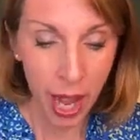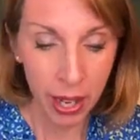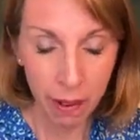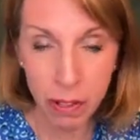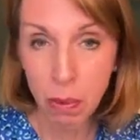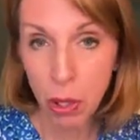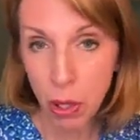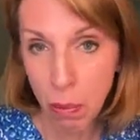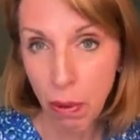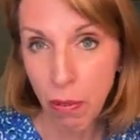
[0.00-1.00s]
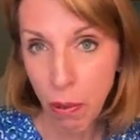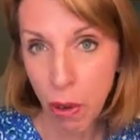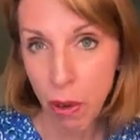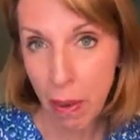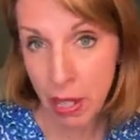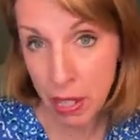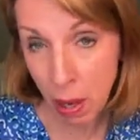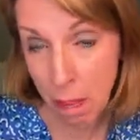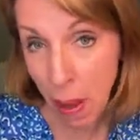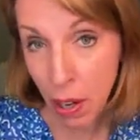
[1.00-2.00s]
And I've spoken before about
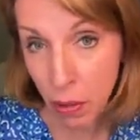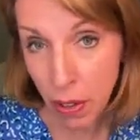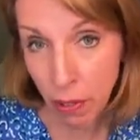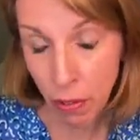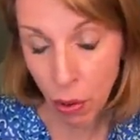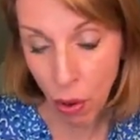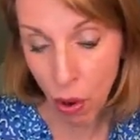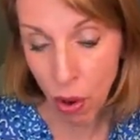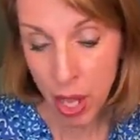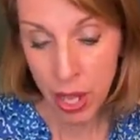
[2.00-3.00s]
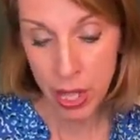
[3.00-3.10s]
our pelvic floor,